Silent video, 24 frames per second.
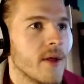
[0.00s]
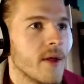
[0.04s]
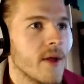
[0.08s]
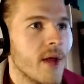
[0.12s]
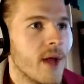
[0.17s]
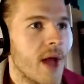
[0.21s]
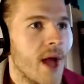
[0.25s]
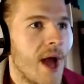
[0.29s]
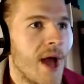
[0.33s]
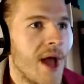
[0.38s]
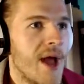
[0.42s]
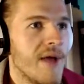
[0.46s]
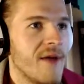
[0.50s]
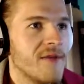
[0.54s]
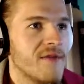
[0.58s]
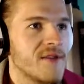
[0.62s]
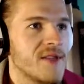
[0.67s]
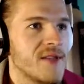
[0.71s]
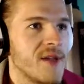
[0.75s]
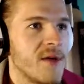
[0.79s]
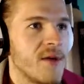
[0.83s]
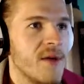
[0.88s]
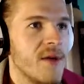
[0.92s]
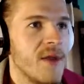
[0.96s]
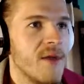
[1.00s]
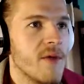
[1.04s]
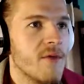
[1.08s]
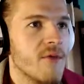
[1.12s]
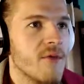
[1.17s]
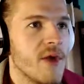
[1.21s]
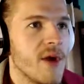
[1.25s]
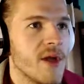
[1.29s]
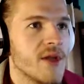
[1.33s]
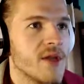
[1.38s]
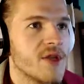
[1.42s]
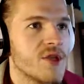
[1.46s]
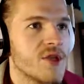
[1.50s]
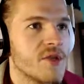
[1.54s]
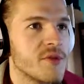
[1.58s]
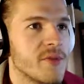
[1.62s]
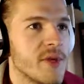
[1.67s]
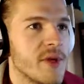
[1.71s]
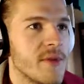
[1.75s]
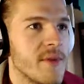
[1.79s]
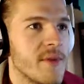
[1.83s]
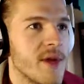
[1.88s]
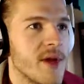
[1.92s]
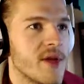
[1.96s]
I have stolen a wrench.
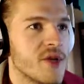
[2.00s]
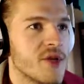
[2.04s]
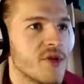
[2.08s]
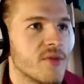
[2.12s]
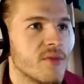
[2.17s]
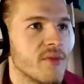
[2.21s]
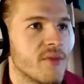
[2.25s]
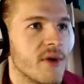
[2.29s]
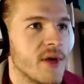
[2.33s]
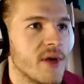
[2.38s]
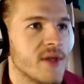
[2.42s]
Maybe I should break